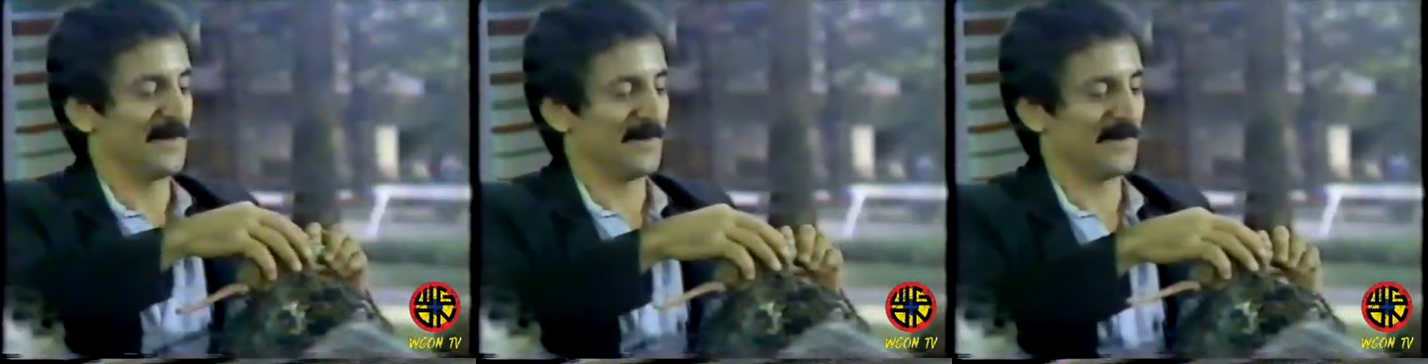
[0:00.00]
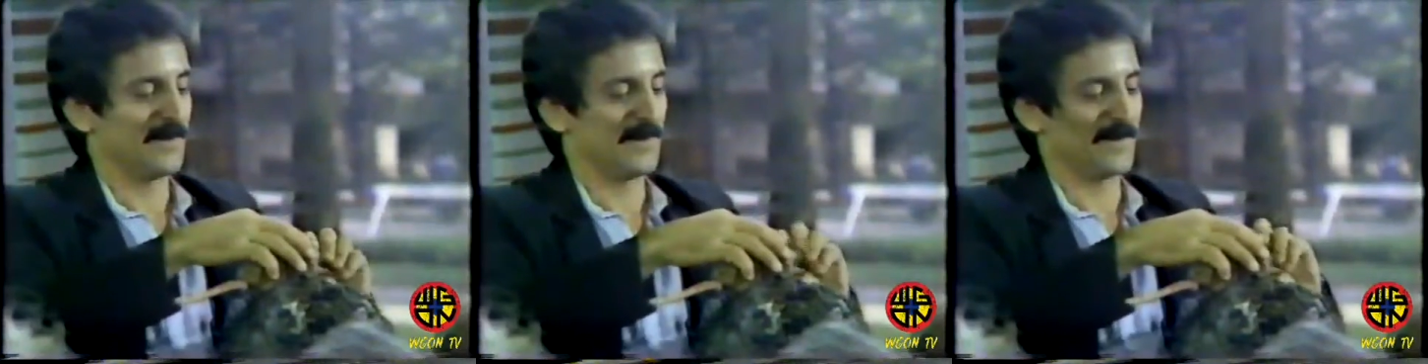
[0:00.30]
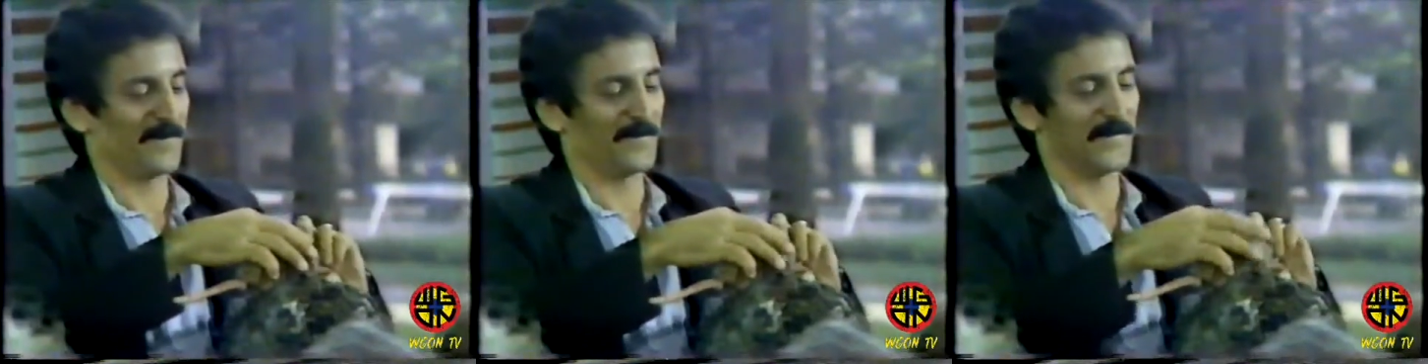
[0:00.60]
And this
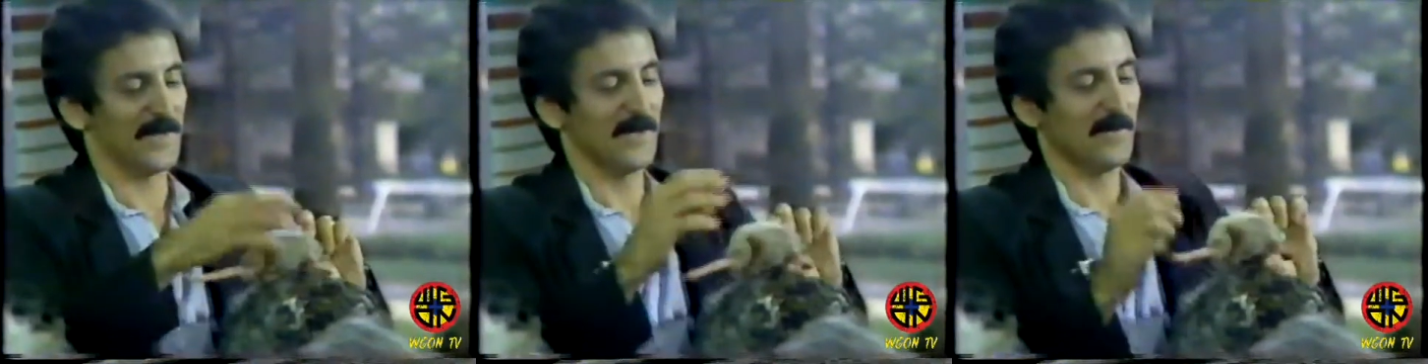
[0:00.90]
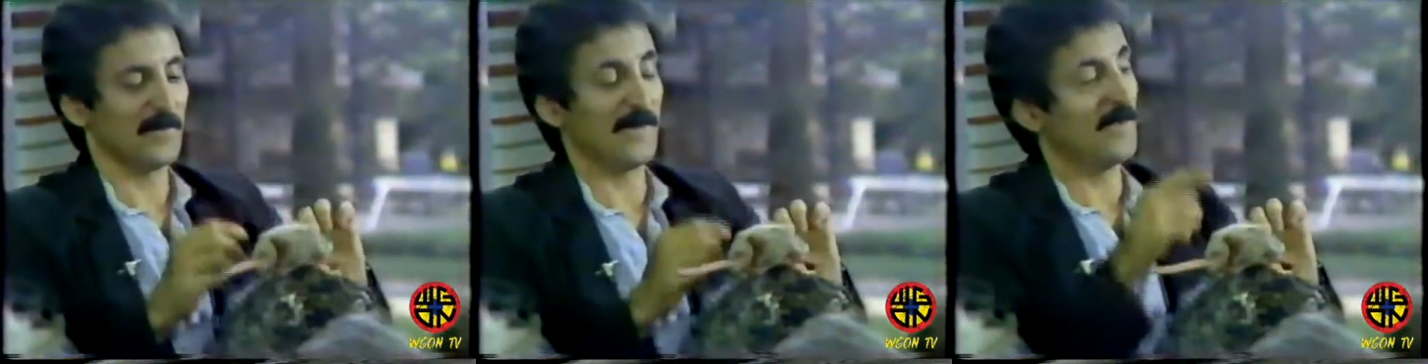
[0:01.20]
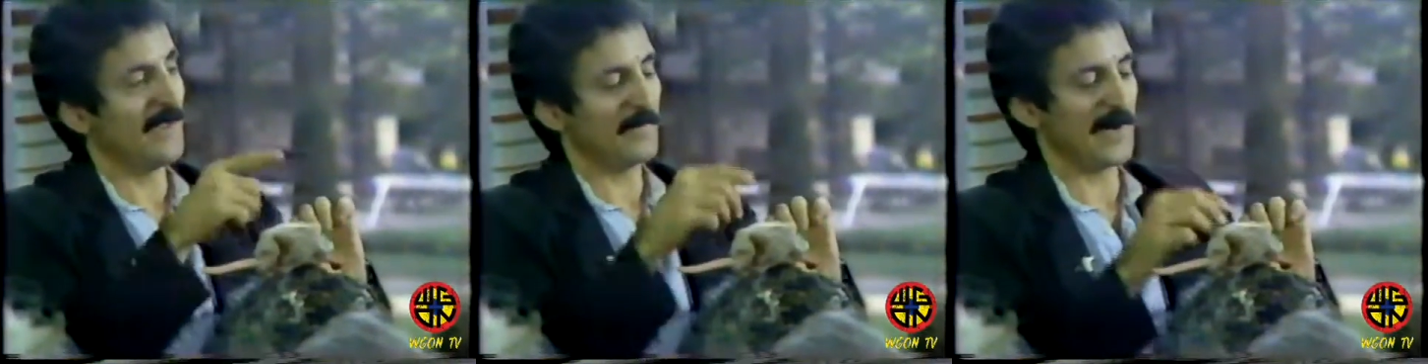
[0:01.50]
one... Well, now
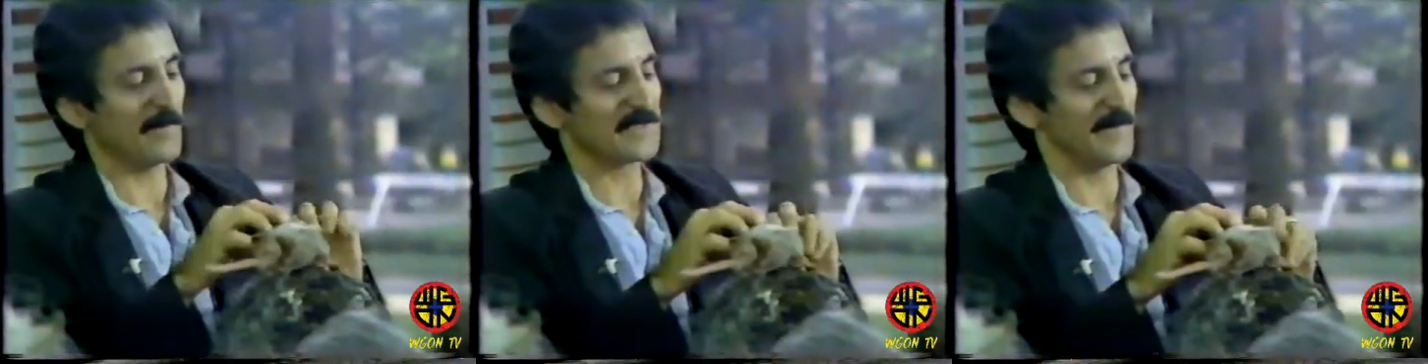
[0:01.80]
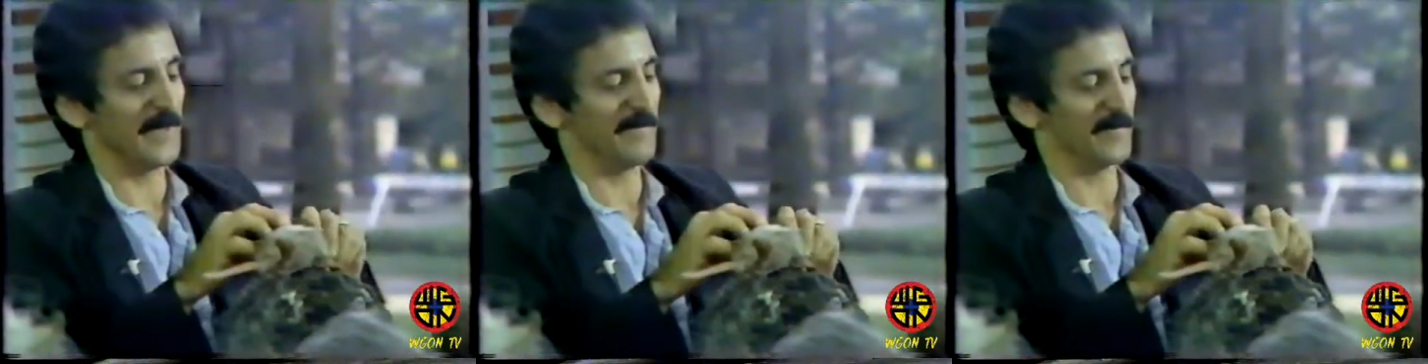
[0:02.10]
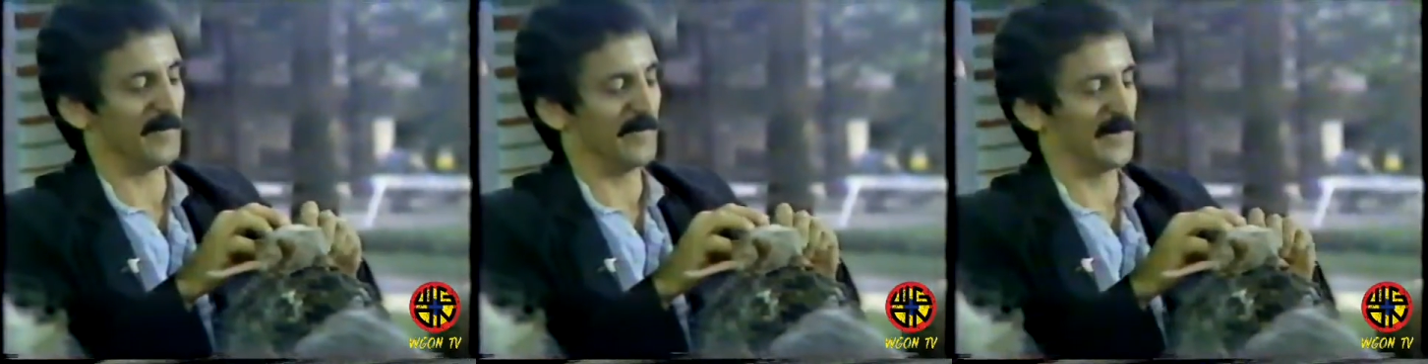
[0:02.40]
that rat was made for
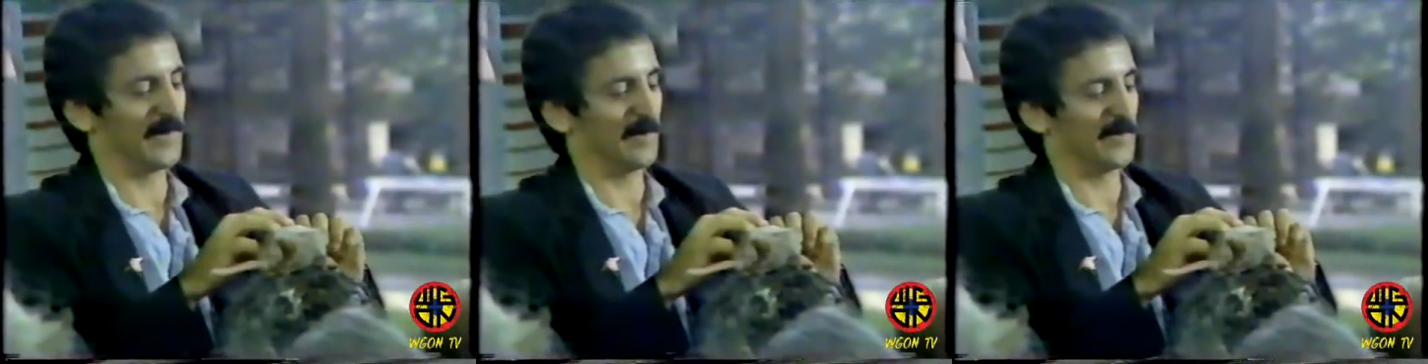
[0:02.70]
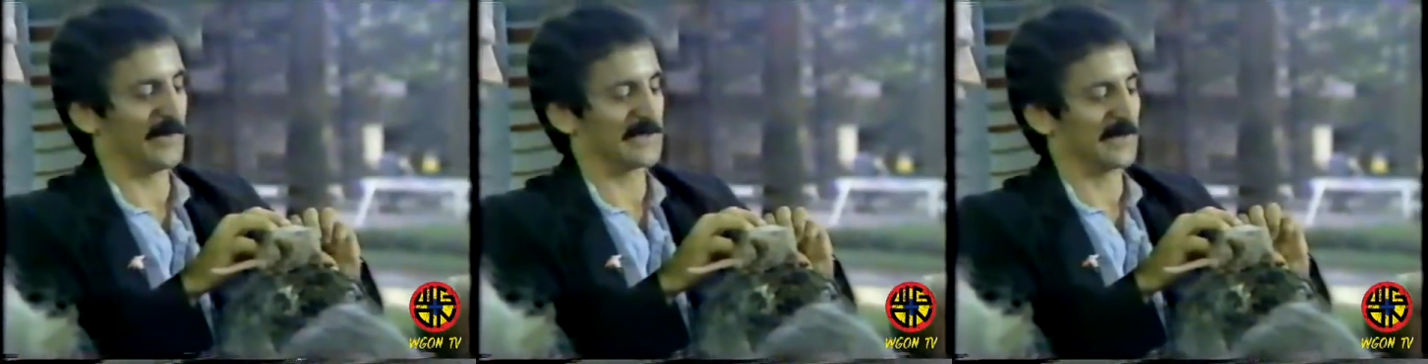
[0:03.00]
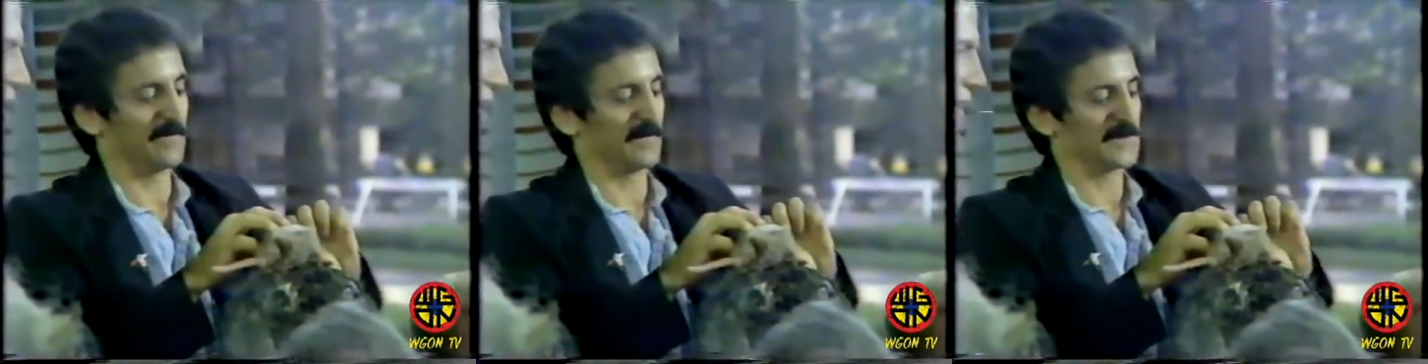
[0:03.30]
a movie called Maria's
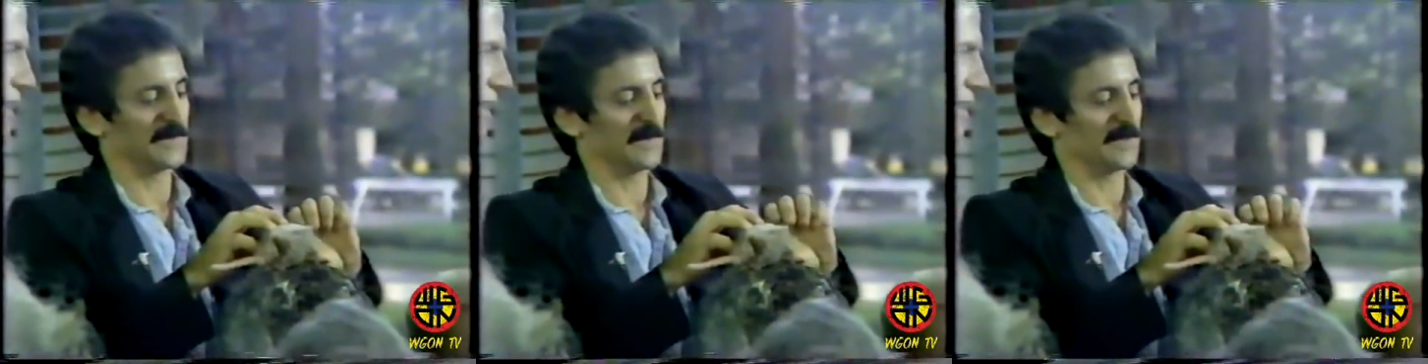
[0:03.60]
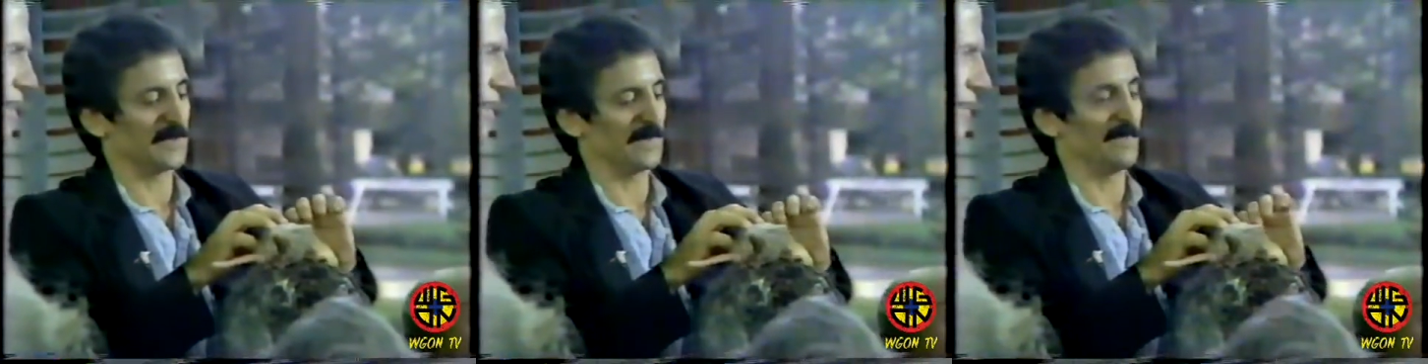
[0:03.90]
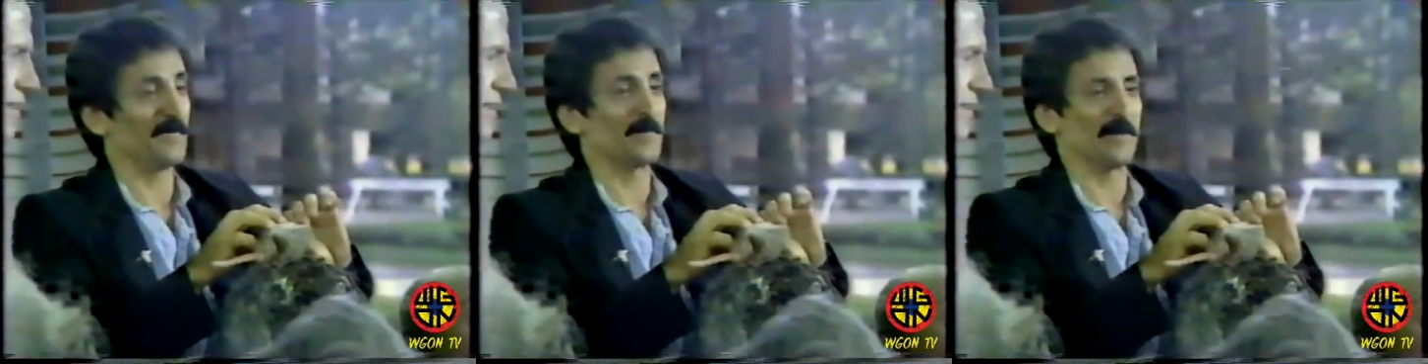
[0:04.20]
Lovers. Uh, uh -huh. They
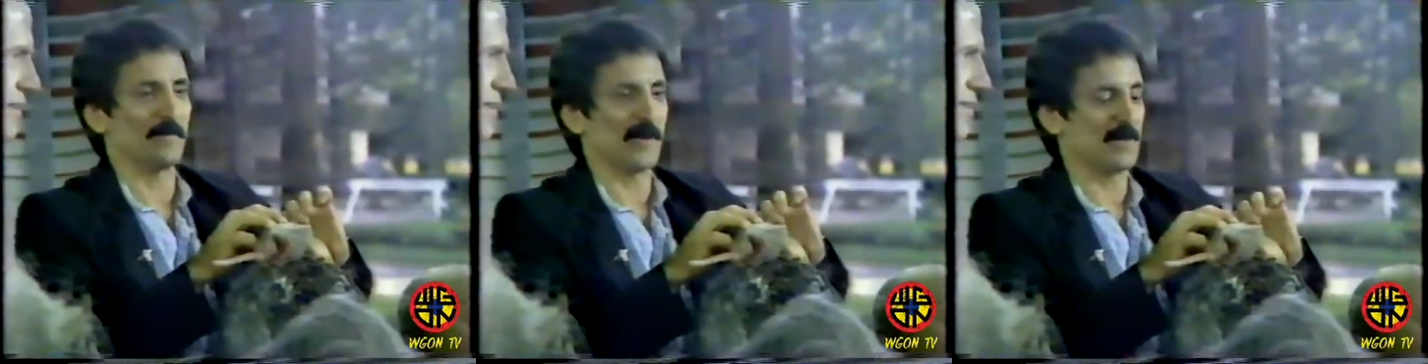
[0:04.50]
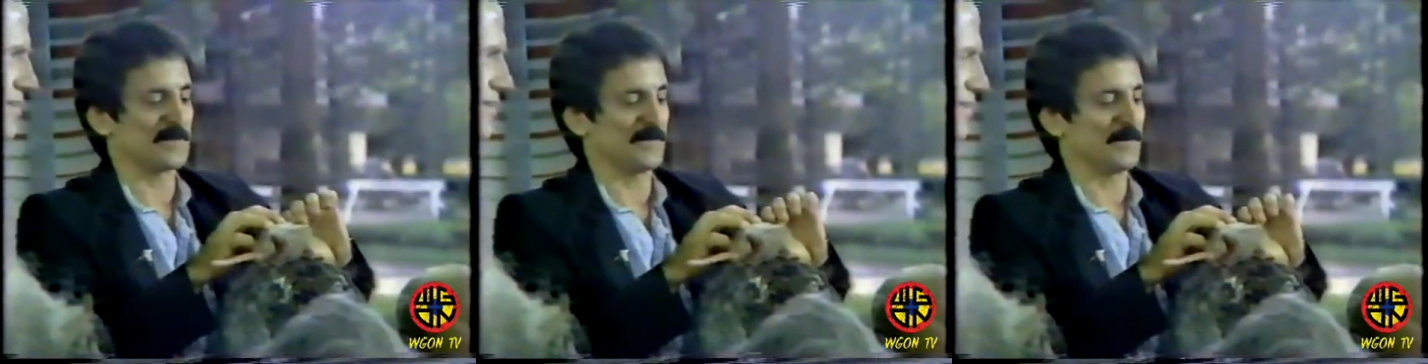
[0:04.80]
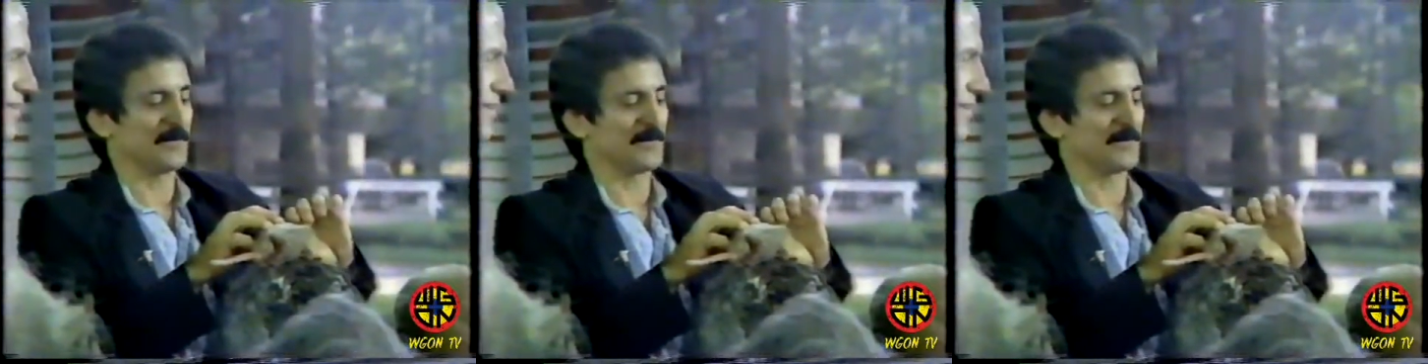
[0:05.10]
uh-huh. filmed it in Brownsville.